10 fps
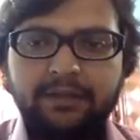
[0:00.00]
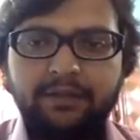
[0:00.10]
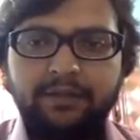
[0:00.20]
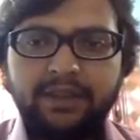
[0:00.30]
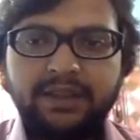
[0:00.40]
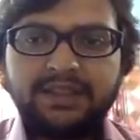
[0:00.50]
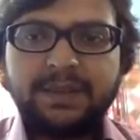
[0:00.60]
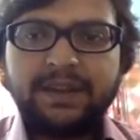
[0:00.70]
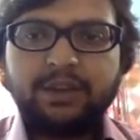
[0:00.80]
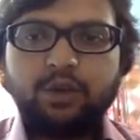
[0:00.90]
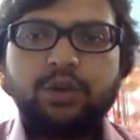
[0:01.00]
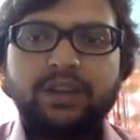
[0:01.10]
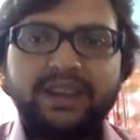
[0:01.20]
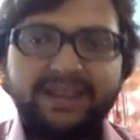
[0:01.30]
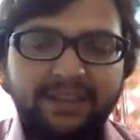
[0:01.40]
with respect to
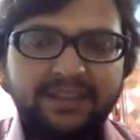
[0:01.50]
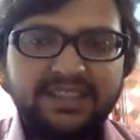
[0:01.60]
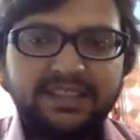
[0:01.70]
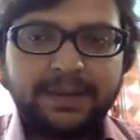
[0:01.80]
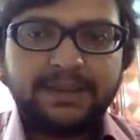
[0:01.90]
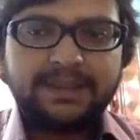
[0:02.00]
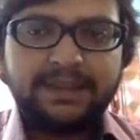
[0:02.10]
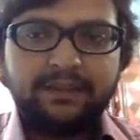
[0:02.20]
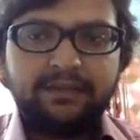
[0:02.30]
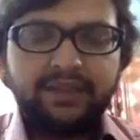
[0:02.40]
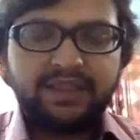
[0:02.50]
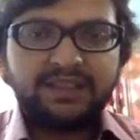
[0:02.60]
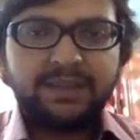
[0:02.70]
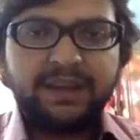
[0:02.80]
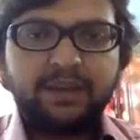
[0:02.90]
data which is present, with
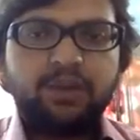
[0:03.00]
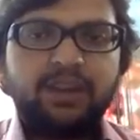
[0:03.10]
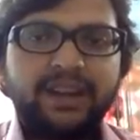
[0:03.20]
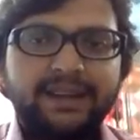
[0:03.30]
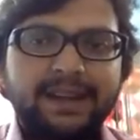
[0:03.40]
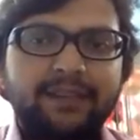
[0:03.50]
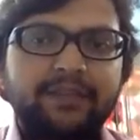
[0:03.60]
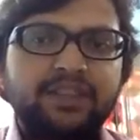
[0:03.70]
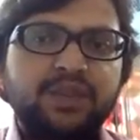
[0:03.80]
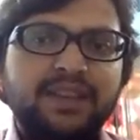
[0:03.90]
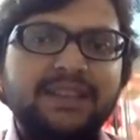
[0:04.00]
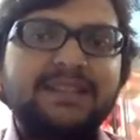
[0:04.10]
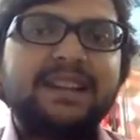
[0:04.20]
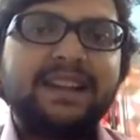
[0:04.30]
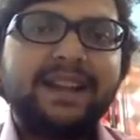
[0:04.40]
respect to data which we are
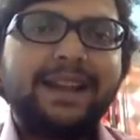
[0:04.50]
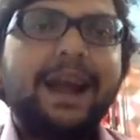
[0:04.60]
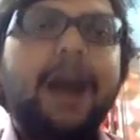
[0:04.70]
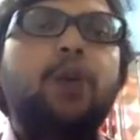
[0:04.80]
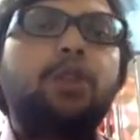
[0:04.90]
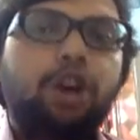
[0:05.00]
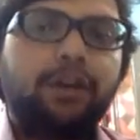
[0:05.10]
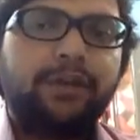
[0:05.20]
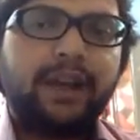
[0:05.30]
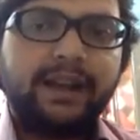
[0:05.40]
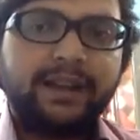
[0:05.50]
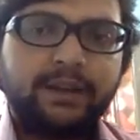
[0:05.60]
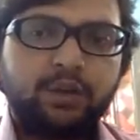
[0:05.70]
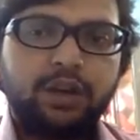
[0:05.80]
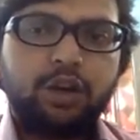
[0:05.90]
sending out of our
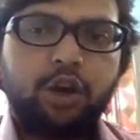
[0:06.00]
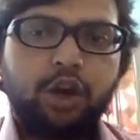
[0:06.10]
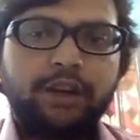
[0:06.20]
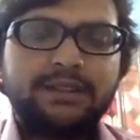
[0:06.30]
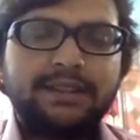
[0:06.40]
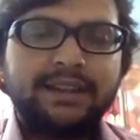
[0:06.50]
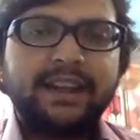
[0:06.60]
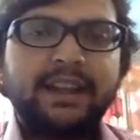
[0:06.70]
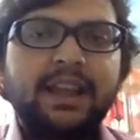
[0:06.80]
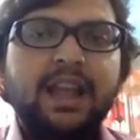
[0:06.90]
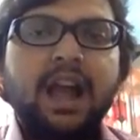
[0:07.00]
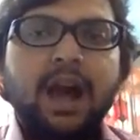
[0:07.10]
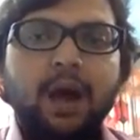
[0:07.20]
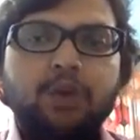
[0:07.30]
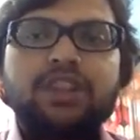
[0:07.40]
network, or sending
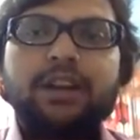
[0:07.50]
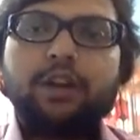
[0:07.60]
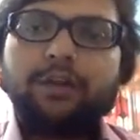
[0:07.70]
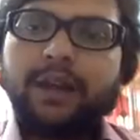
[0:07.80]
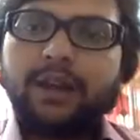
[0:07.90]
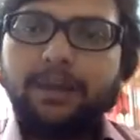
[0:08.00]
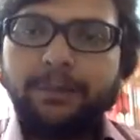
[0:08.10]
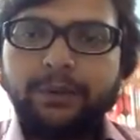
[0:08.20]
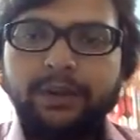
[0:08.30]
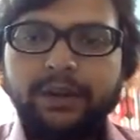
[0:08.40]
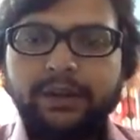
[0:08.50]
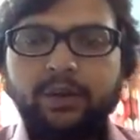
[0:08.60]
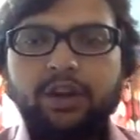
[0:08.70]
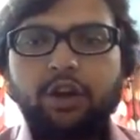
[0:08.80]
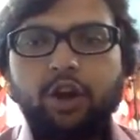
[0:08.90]
outside of our computer
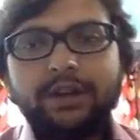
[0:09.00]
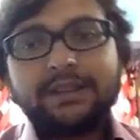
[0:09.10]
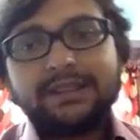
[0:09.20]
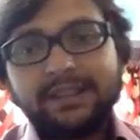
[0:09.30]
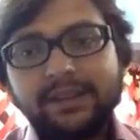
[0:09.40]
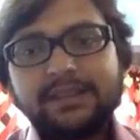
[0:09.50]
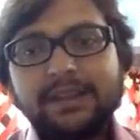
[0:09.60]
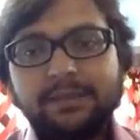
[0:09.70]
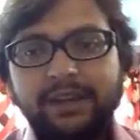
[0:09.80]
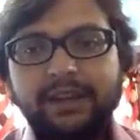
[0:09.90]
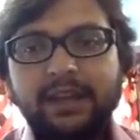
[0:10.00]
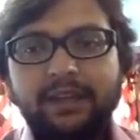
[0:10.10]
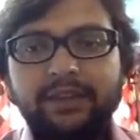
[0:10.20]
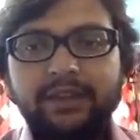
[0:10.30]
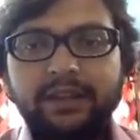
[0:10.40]
network, or receiving some data
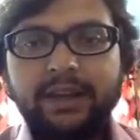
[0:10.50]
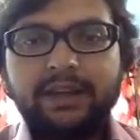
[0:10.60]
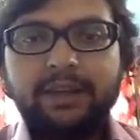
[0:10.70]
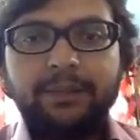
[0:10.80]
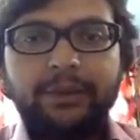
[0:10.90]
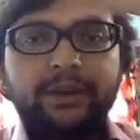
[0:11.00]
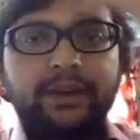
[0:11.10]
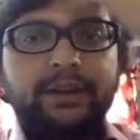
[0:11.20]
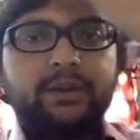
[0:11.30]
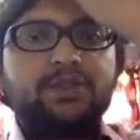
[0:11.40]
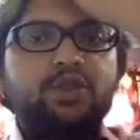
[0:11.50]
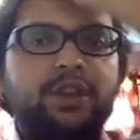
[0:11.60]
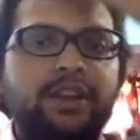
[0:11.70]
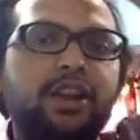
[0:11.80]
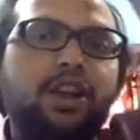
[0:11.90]
within our computer network. So
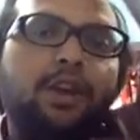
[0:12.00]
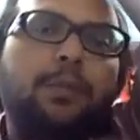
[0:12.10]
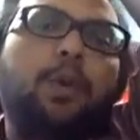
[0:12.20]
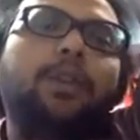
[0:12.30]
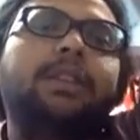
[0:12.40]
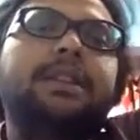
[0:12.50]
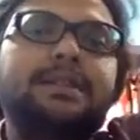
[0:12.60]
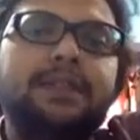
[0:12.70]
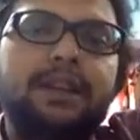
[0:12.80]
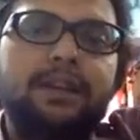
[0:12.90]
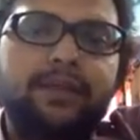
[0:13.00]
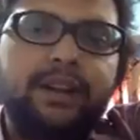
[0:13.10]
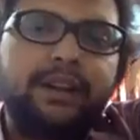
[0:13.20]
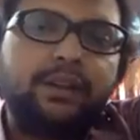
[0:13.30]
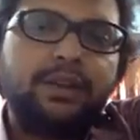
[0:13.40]
in both this term, we
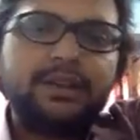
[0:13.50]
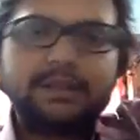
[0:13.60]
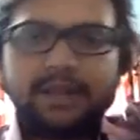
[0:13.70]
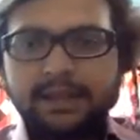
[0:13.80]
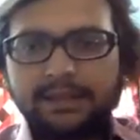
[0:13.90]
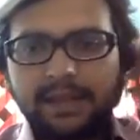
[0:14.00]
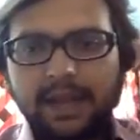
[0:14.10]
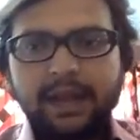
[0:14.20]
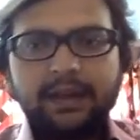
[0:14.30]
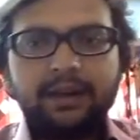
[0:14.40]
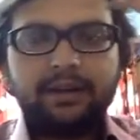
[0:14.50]
need to discuss our